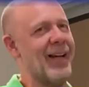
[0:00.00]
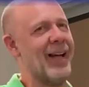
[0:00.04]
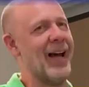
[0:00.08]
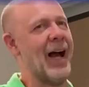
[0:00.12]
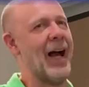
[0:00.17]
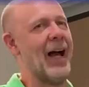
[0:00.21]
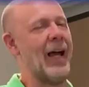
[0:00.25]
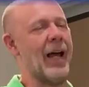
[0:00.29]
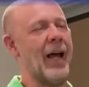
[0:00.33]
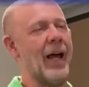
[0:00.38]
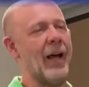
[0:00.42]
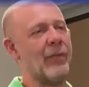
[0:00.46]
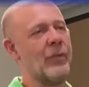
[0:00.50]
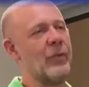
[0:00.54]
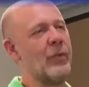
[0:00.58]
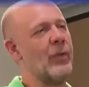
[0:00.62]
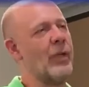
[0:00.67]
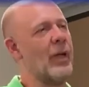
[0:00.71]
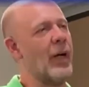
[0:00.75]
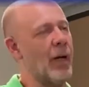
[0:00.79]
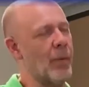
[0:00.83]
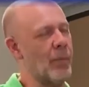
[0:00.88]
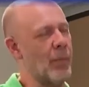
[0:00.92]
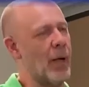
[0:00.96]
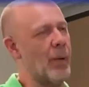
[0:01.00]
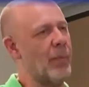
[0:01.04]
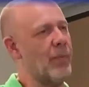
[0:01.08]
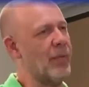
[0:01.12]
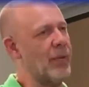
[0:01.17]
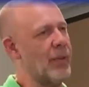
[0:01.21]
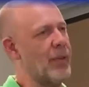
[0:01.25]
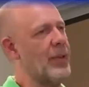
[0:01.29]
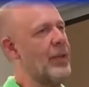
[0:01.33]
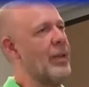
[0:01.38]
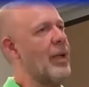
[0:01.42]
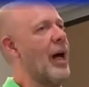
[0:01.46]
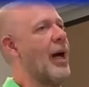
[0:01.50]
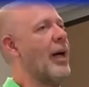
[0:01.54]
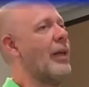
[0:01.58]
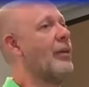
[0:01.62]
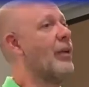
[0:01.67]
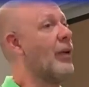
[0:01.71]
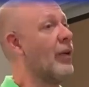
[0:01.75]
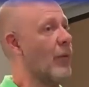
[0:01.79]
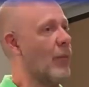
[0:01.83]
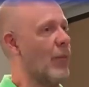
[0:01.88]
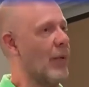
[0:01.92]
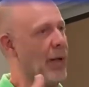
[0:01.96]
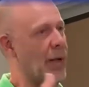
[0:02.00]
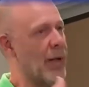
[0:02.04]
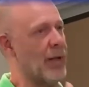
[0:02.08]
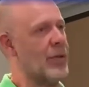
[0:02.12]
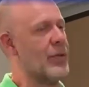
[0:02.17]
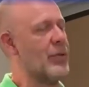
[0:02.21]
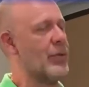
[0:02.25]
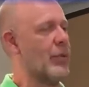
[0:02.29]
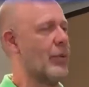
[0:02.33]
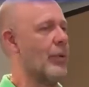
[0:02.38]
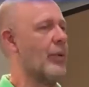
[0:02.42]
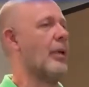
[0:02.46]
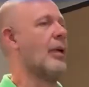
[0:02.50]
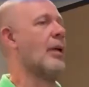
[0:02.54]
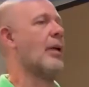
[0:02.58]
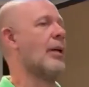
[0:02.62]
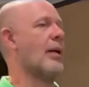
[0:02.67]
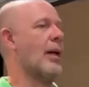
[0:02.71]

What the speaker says: I have to come up with other ways to